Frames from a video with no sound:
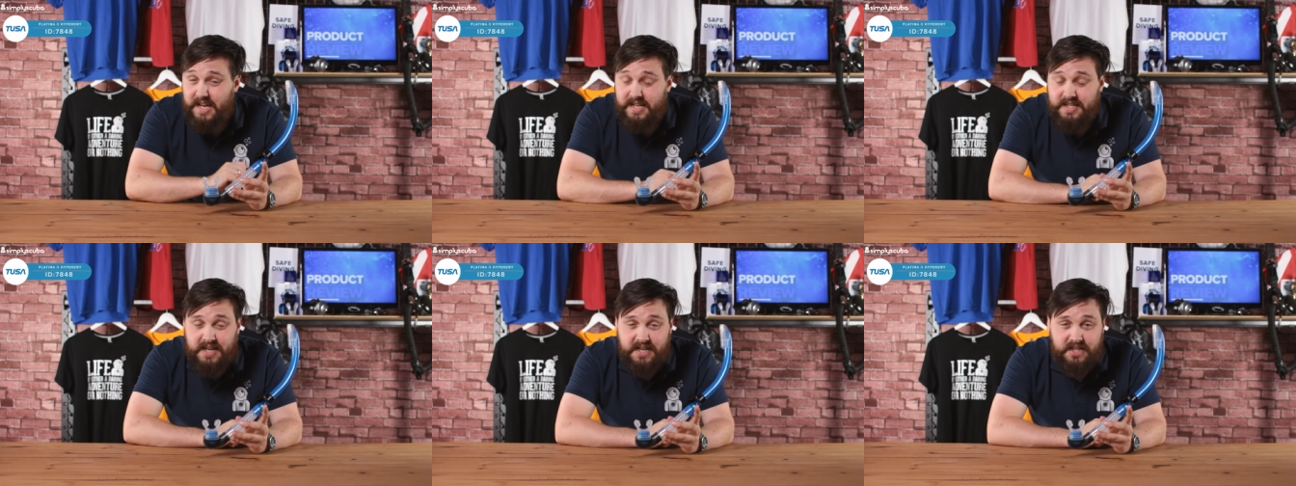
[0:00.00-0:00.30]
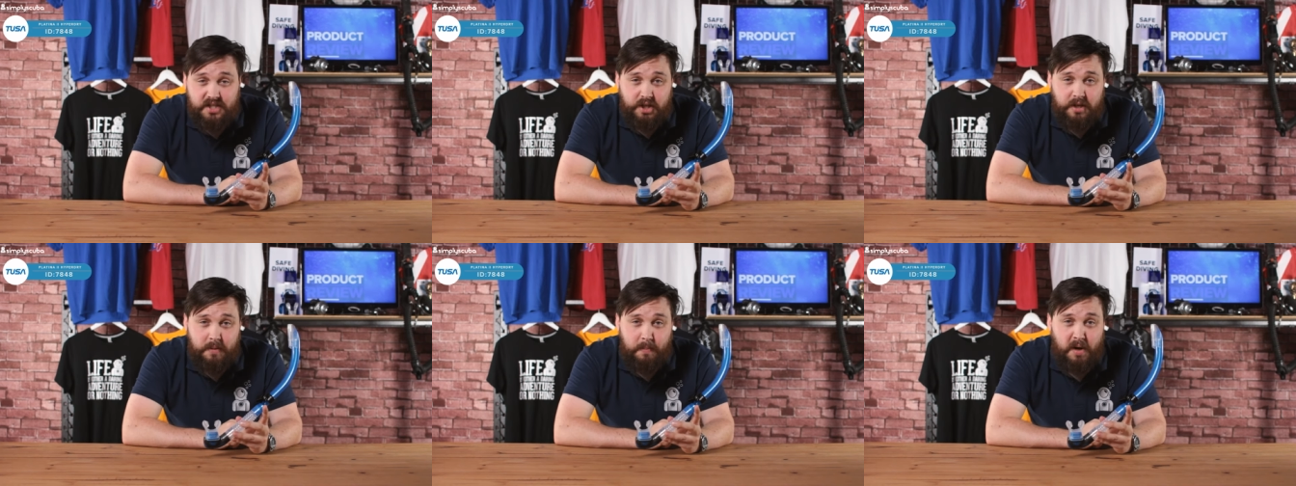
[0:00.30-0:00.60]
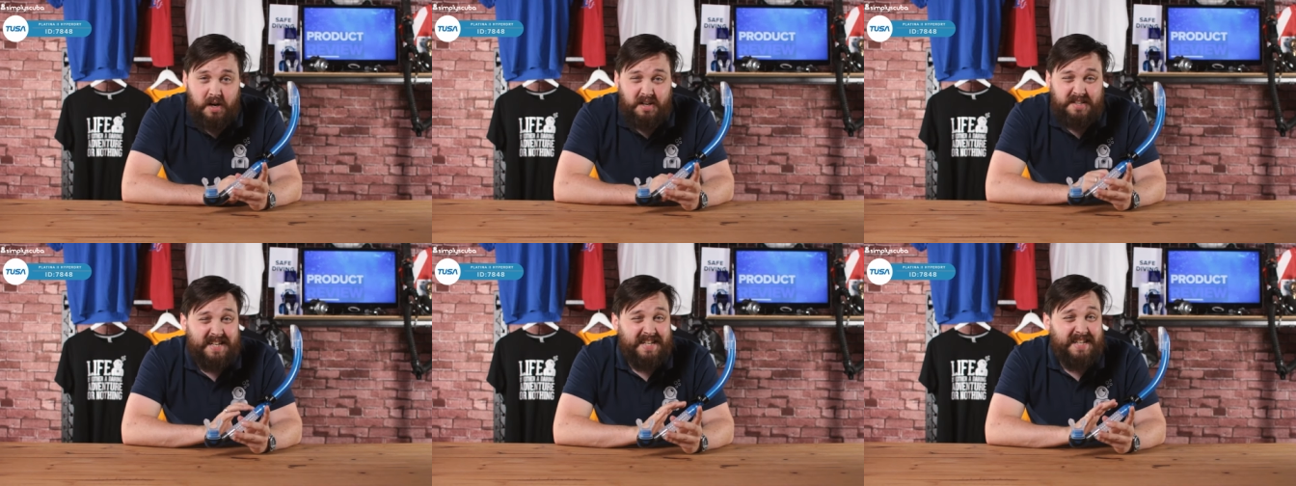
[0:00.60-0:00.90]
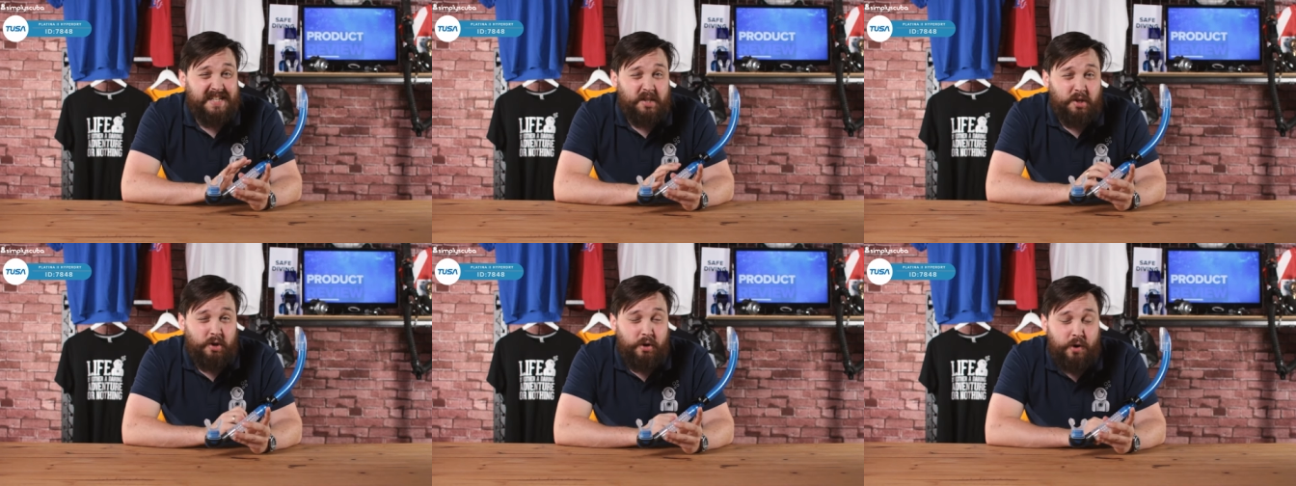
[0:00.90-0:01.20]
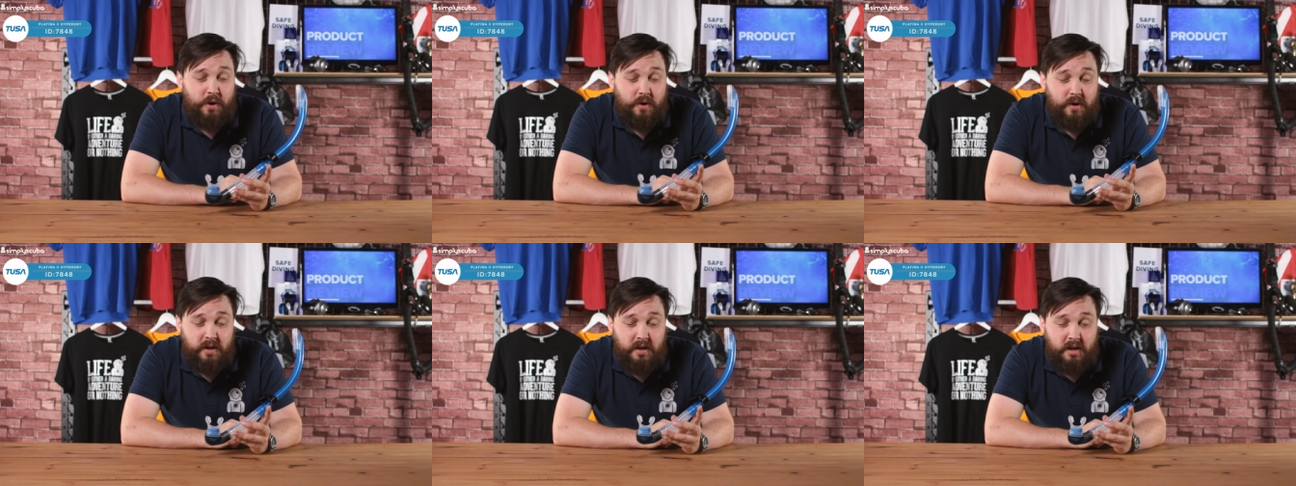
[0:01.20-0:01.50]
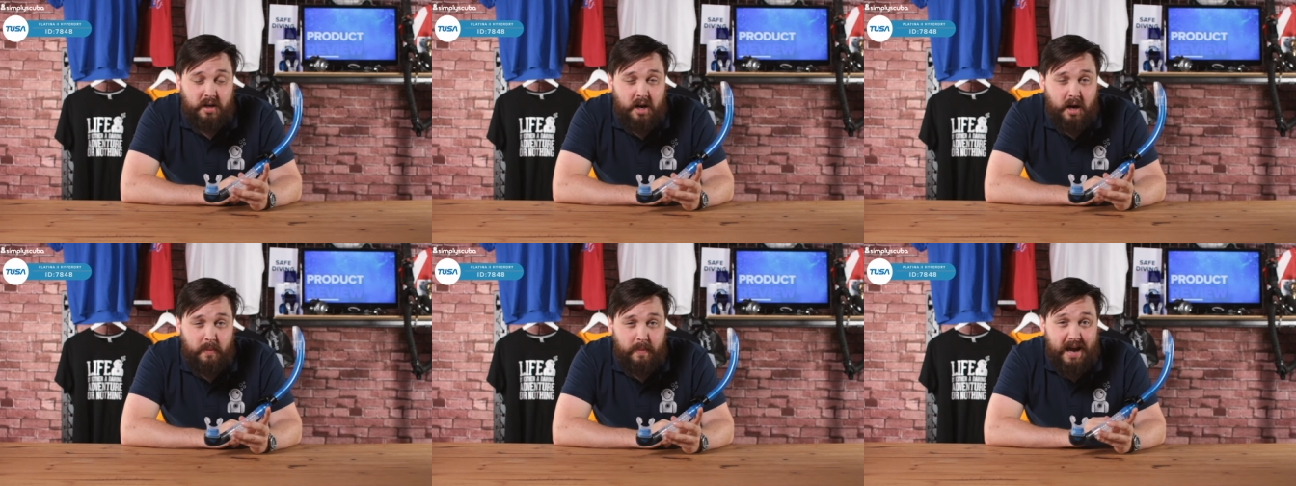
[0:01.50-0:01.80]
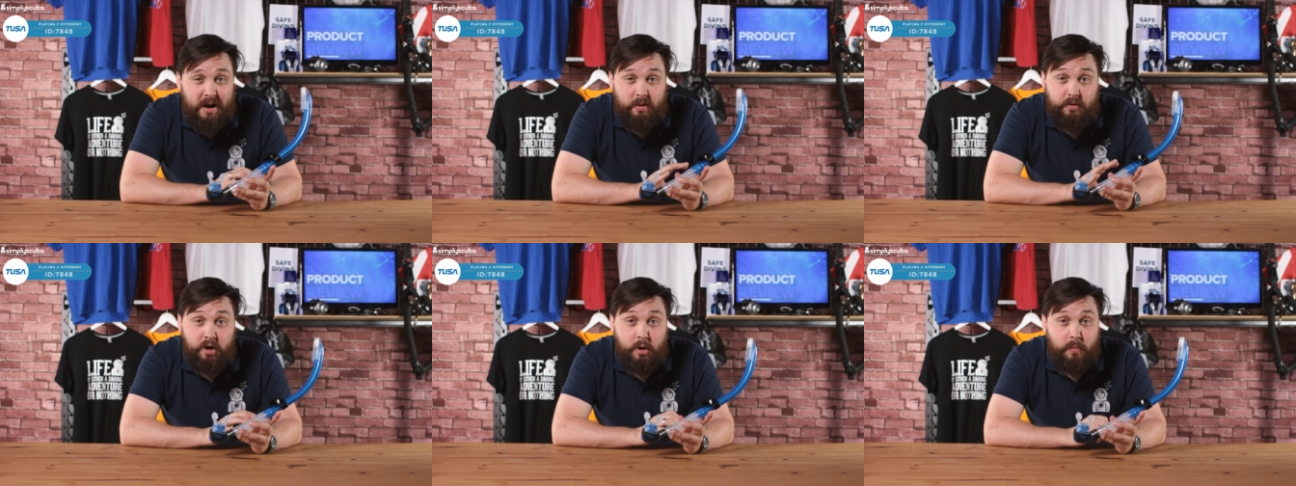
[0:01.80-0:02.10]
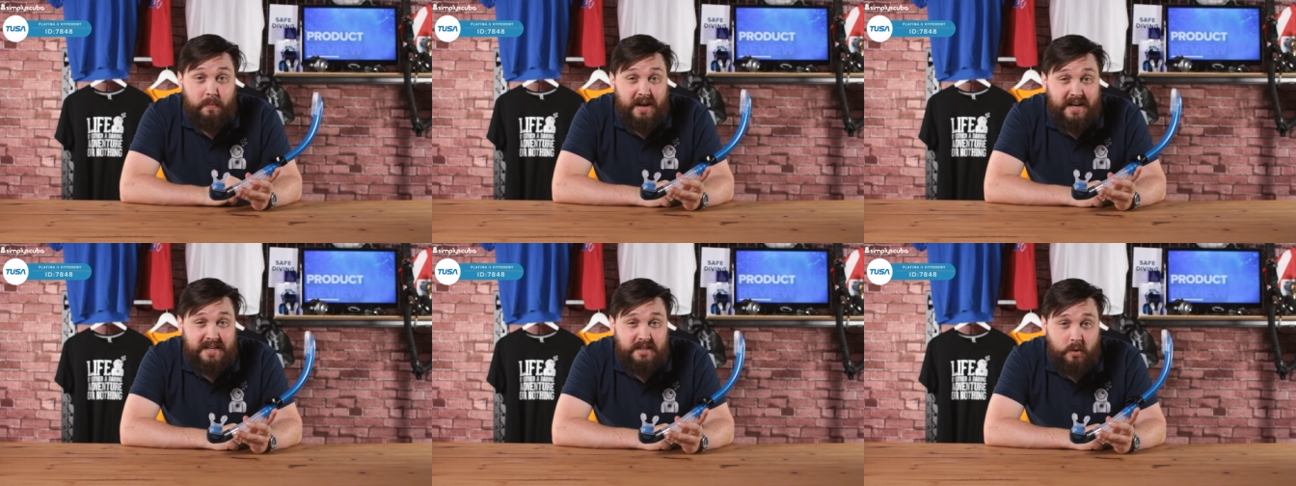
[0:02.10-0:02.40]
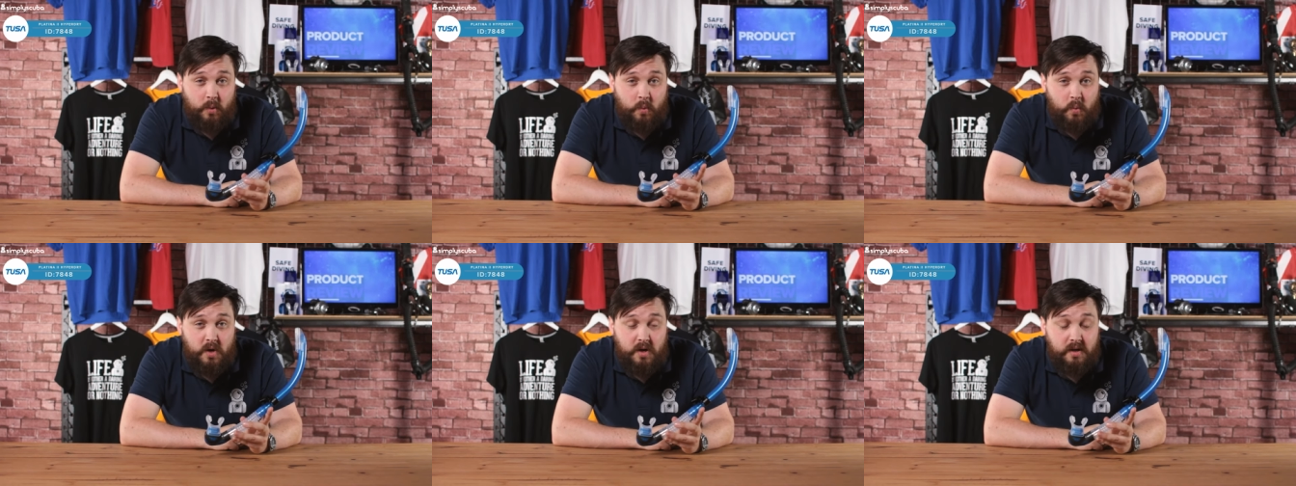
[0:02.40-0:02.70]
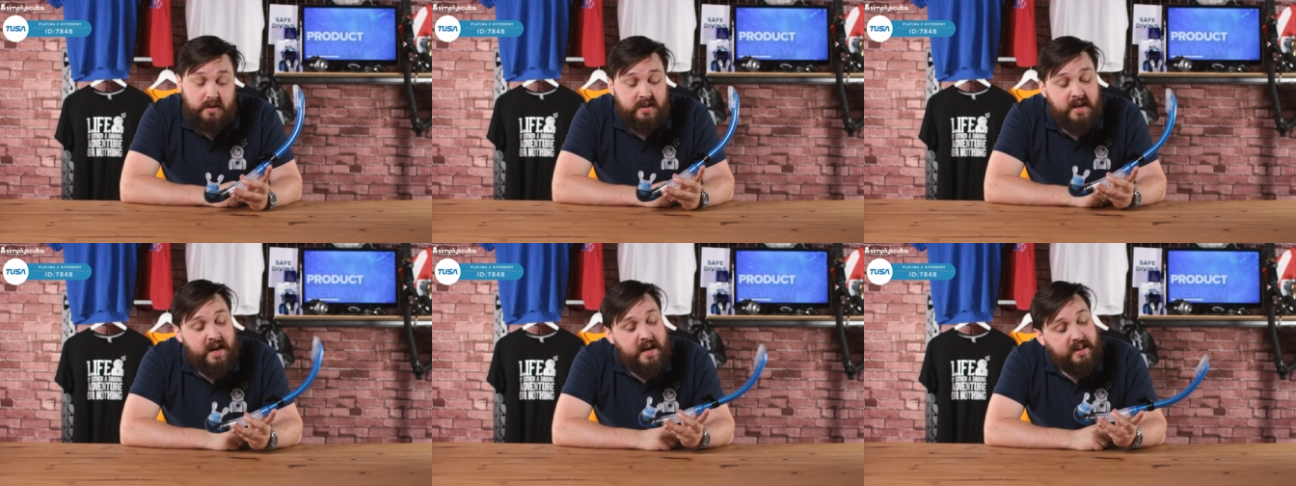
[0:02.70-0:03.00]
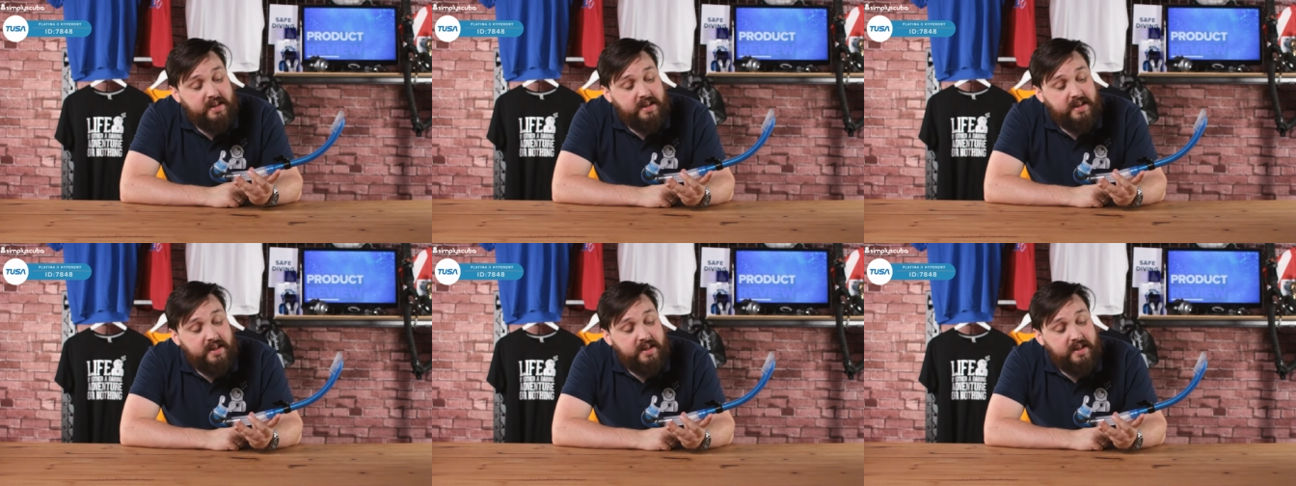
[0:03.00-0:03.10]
attached to your mask and it's not gonna come out no matter what.